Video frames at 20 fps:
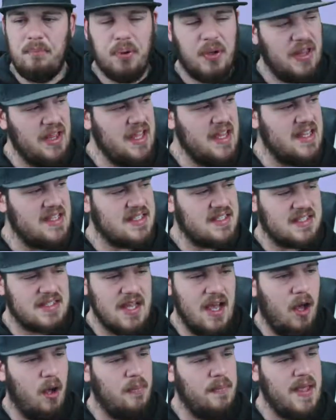please
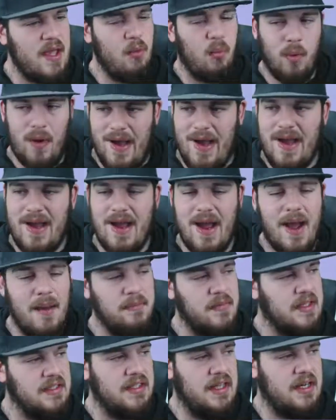tell me why
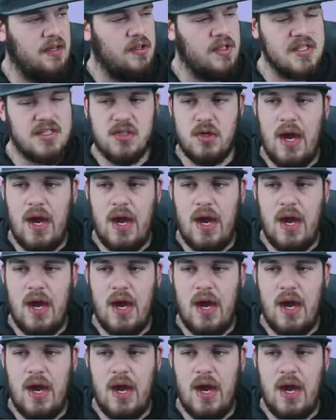I'm the littlest